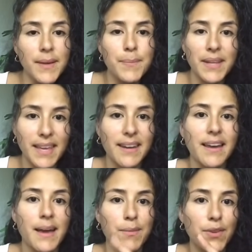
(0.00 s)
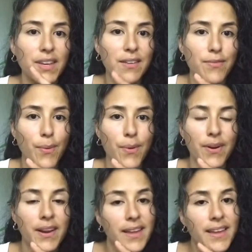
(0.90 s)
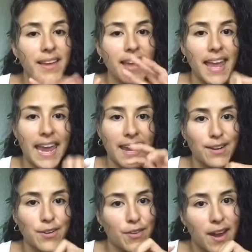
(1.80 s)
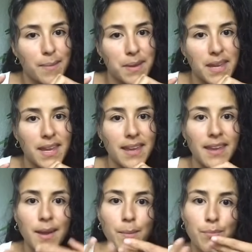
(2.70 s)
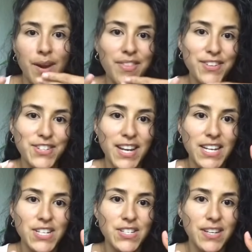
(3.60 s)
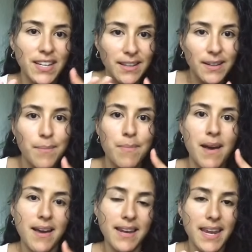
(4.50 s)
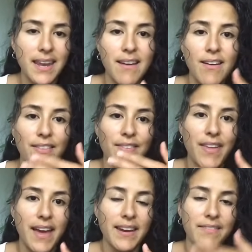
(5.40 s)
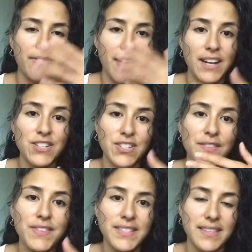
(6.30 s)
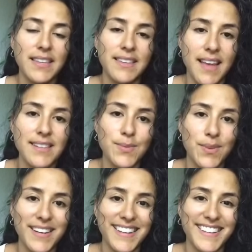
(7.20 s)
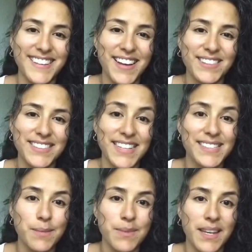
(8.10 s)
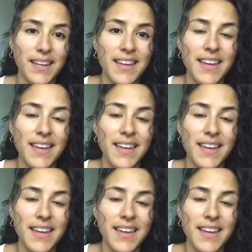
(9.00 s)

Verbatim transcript: But again, I'm looking for hand grabby, breath changing, body, all of that. If that shifts, then that's when I, I'll say something.